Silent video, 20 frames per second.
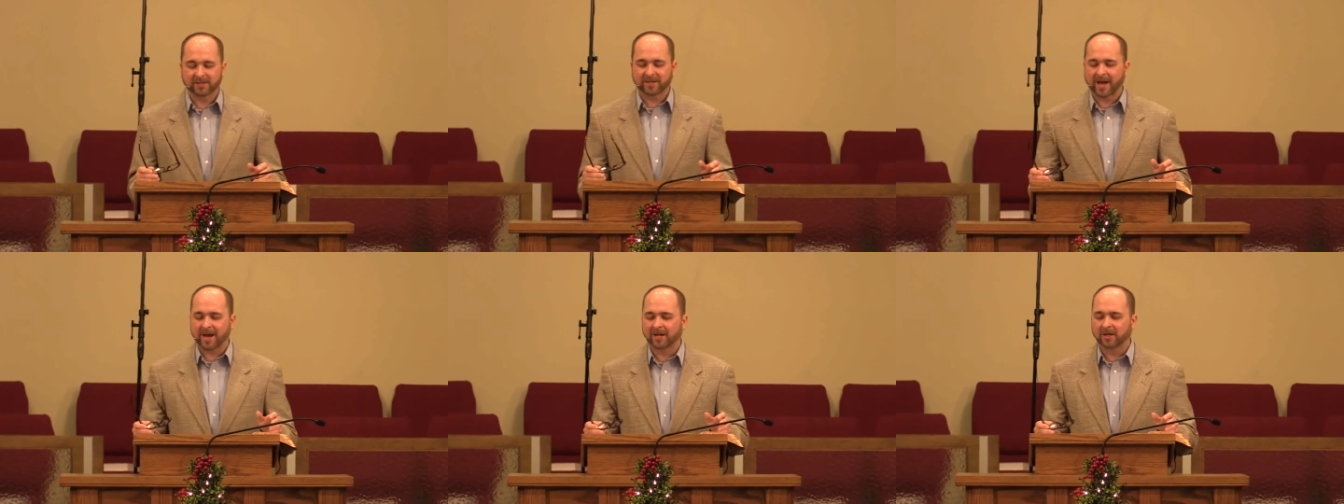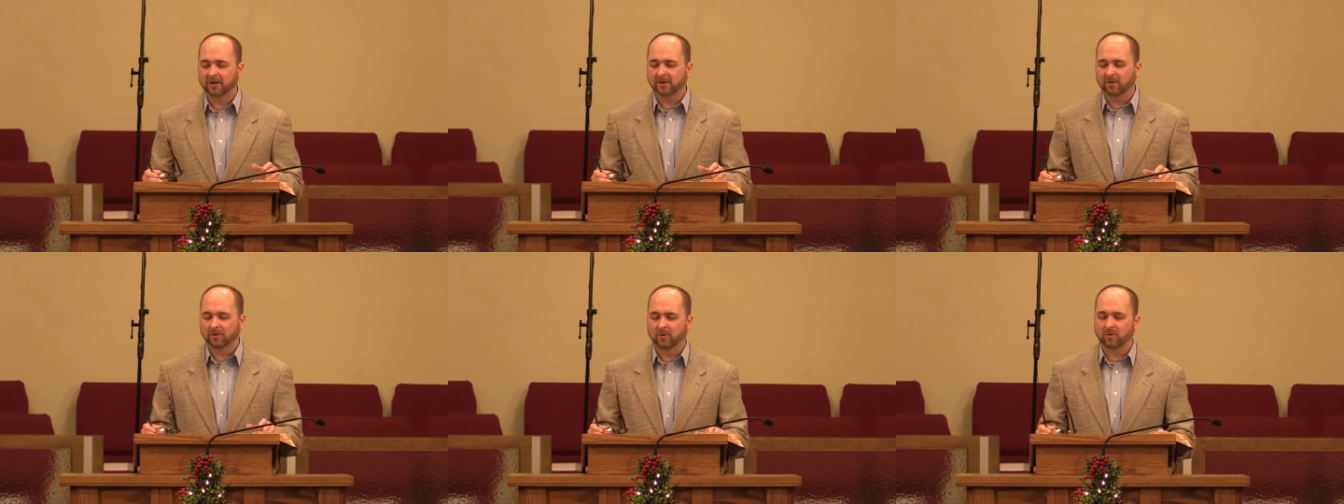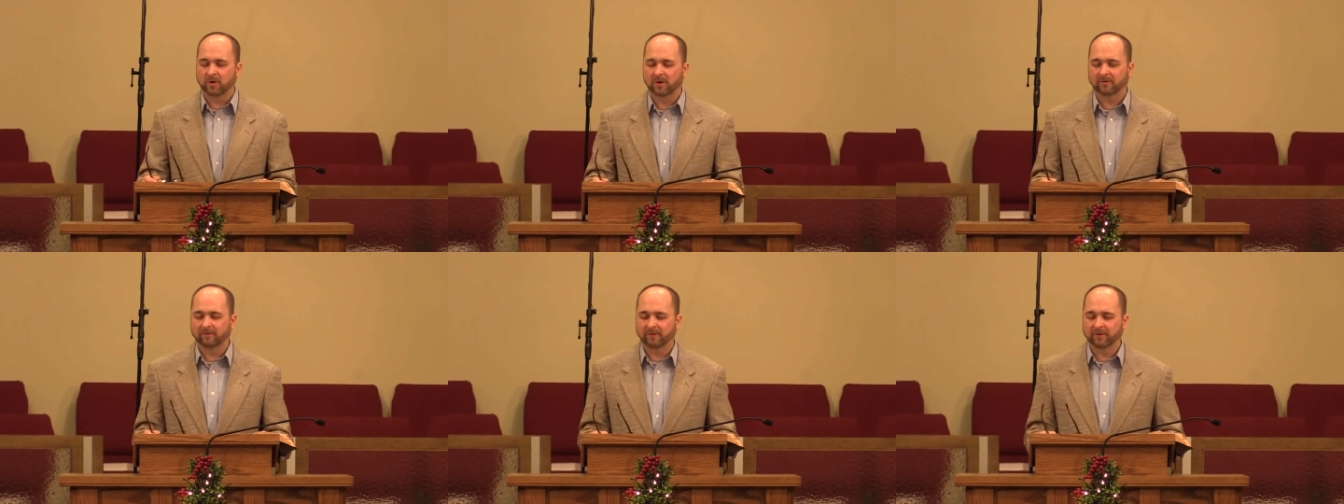Thank you,
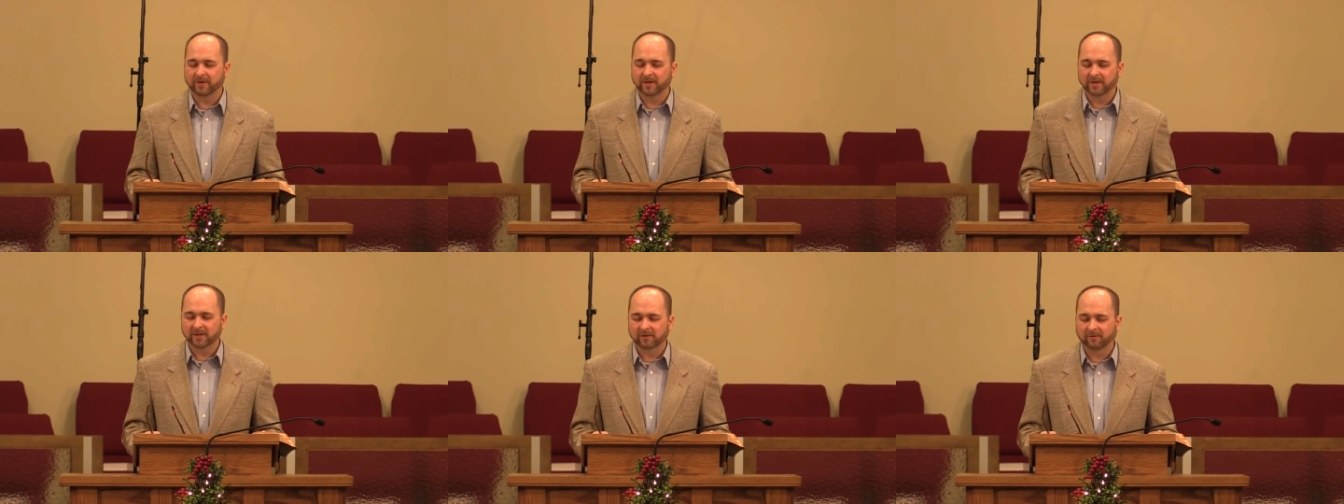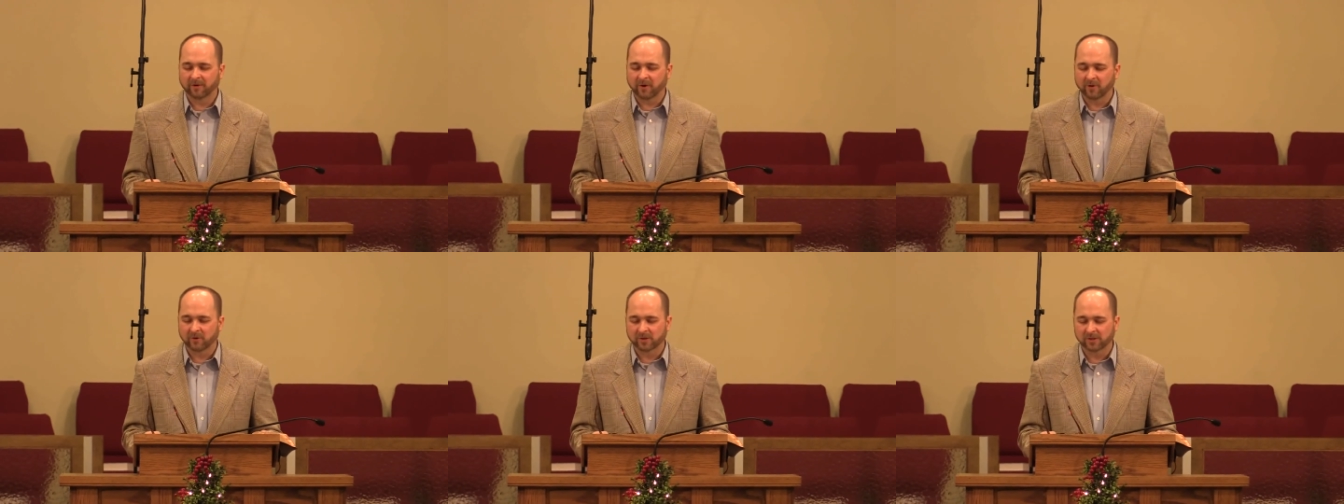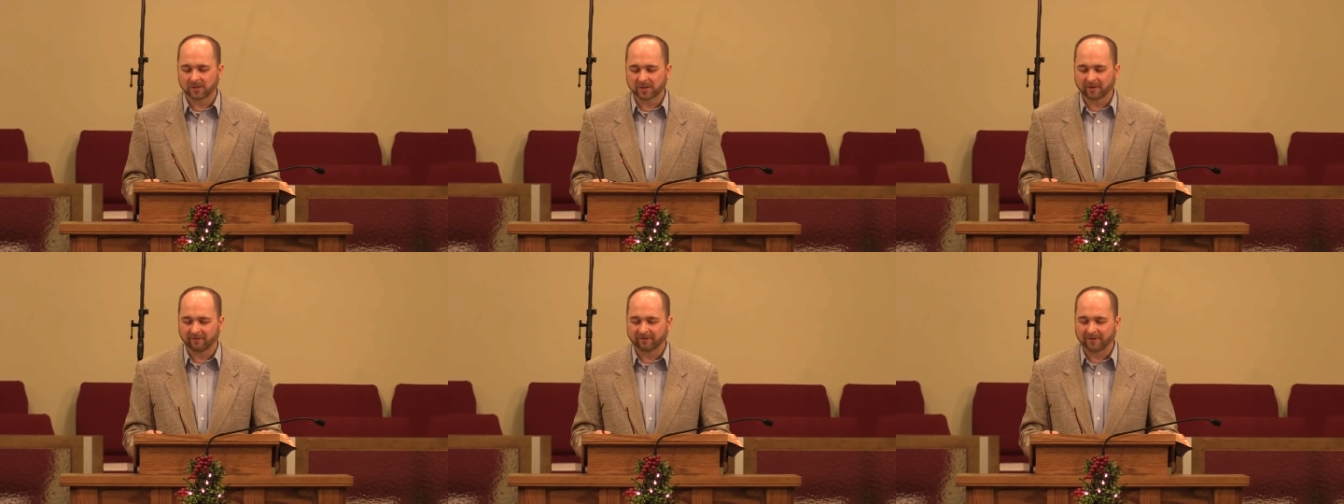Lord, for these
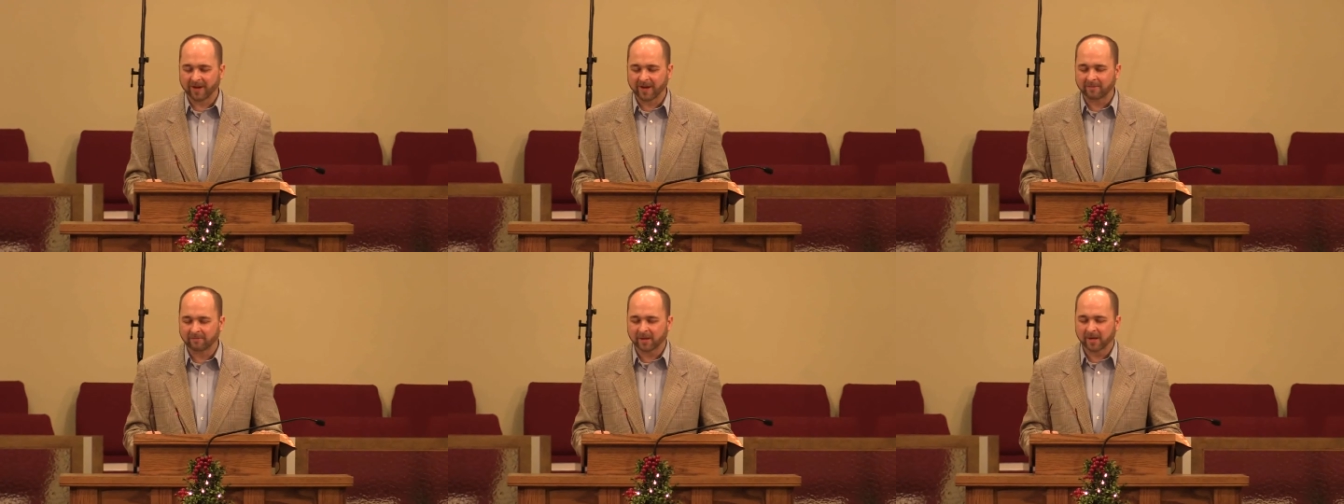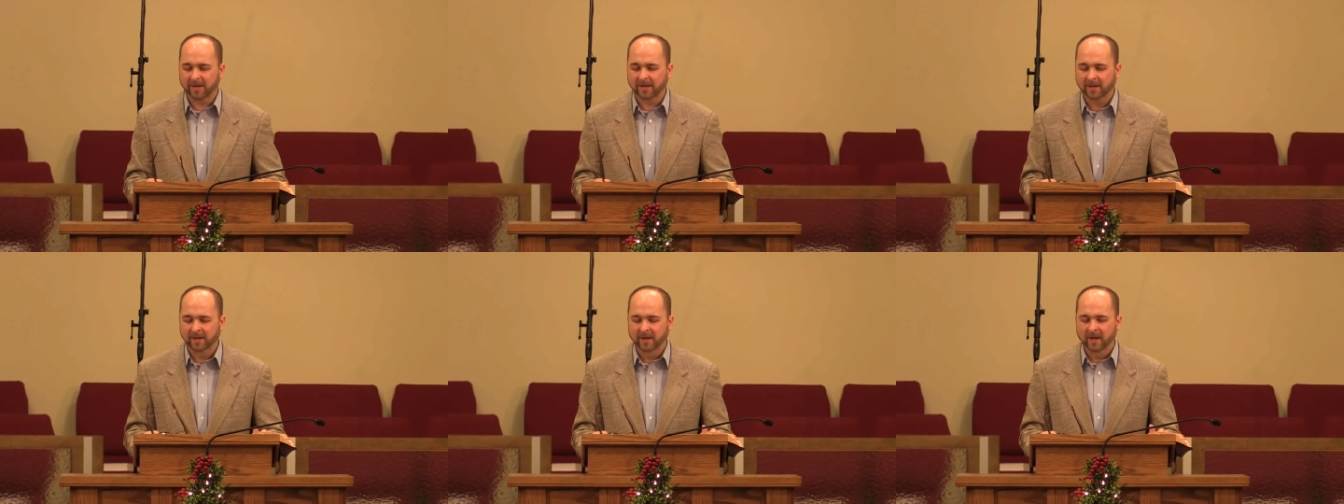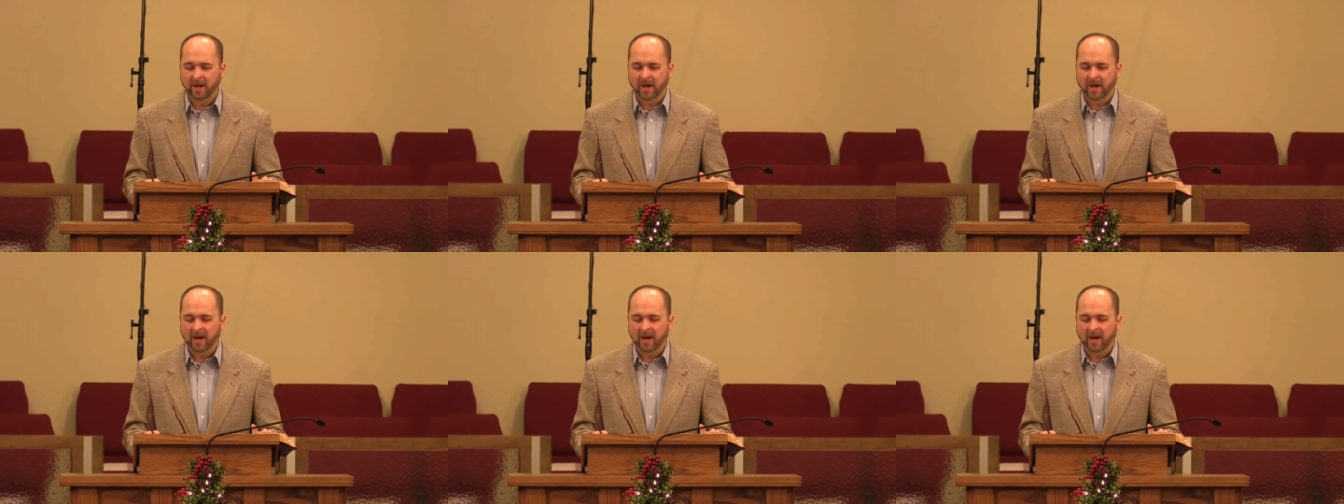folks, the family.